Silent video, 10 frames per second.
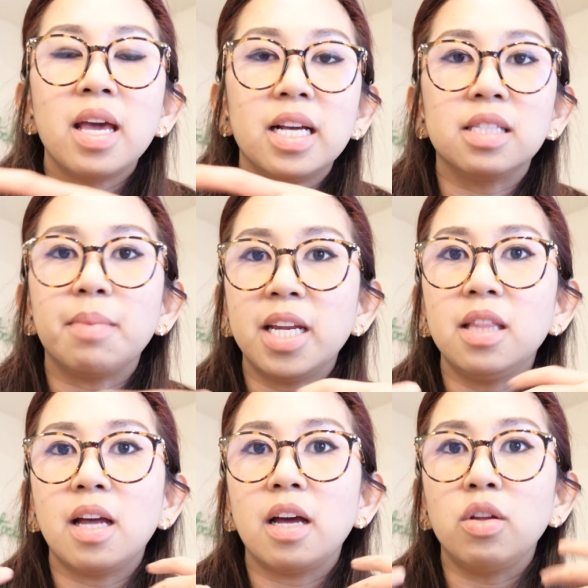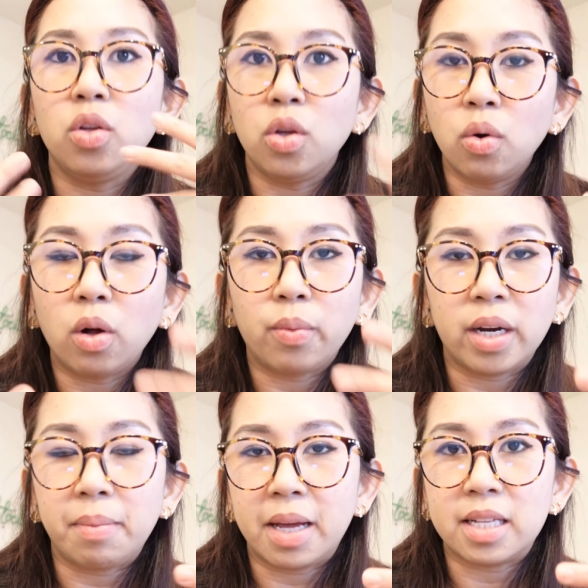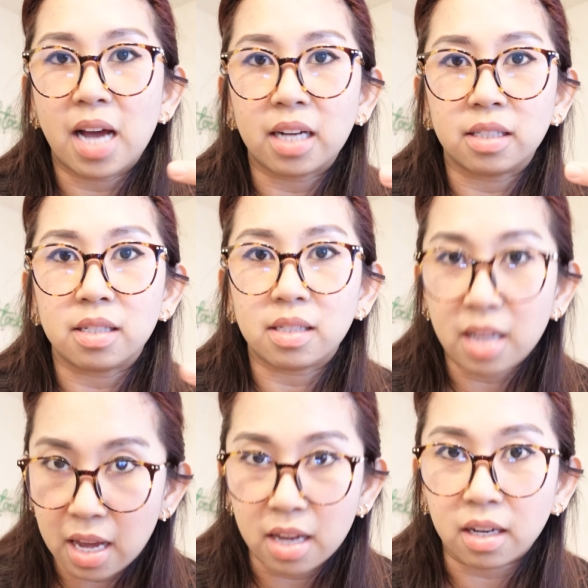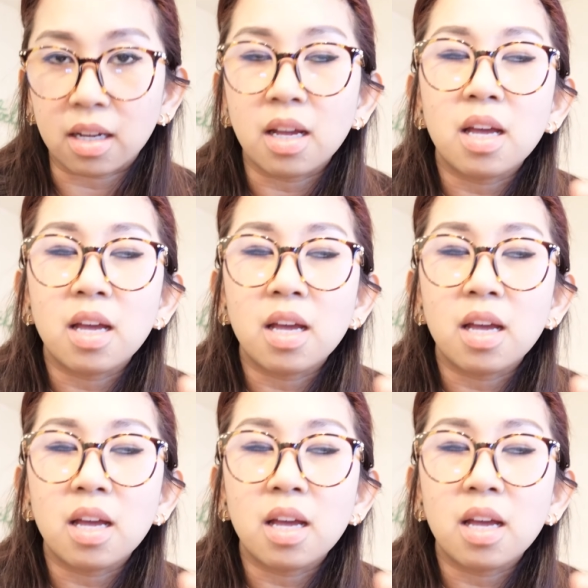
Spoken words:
is money that you already pay taxes in.